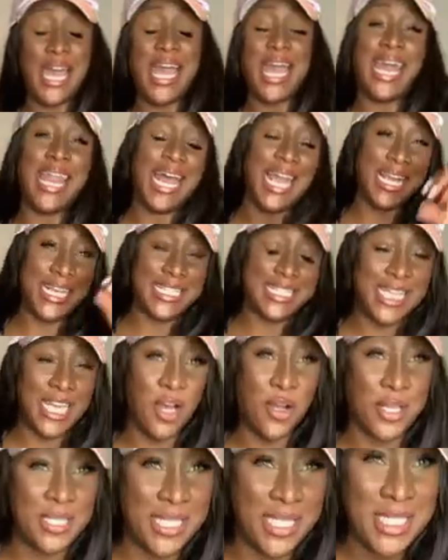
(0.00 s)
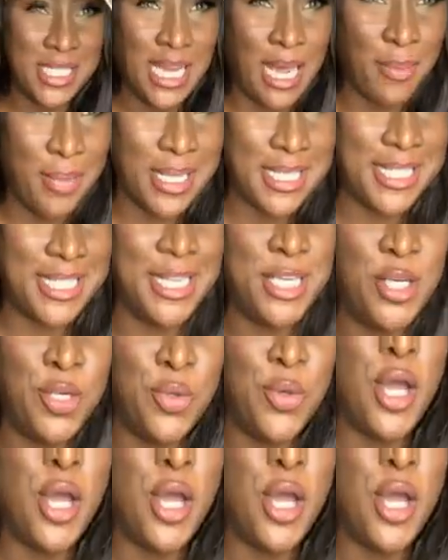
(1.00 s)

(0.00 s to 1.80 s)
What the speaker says: And I can tell because each time I see you,